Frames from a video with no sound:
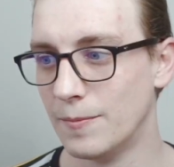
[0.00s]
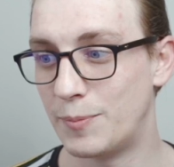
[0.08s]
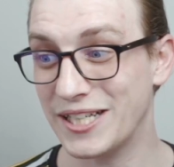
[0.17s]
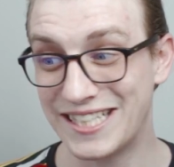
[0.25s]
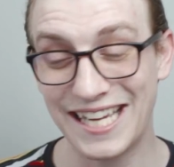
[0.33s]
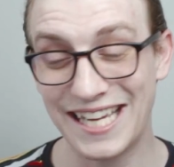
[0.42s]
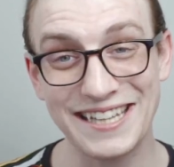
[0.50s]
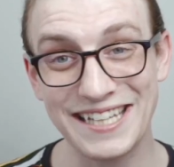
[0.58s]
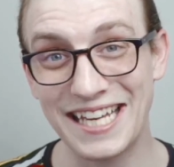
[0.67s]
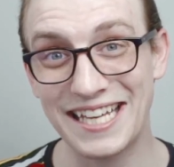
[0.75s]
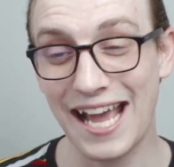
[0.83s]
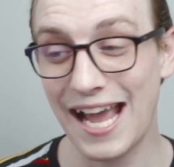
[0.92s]
But again,
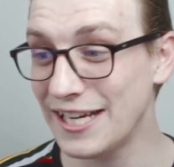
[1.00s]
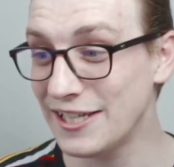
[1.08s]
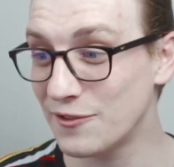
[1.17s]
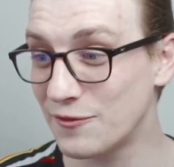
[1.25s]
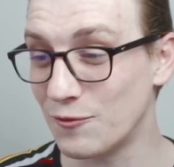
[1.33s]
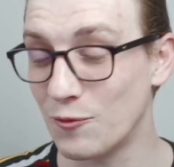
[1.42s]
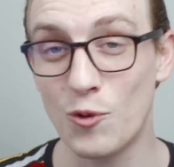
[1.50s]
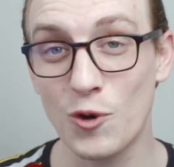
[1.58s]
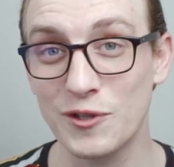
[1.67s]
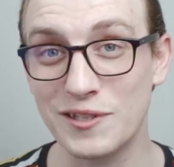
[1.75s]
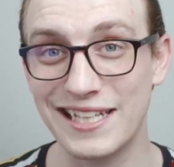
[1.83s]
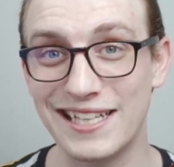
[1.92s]
they kind of
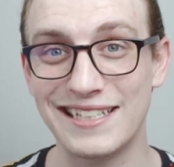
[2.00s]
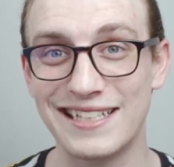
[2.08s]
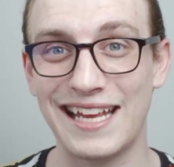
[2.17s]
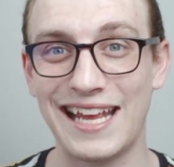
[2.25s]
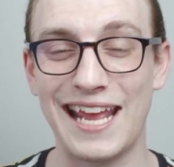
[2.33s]
weren't, and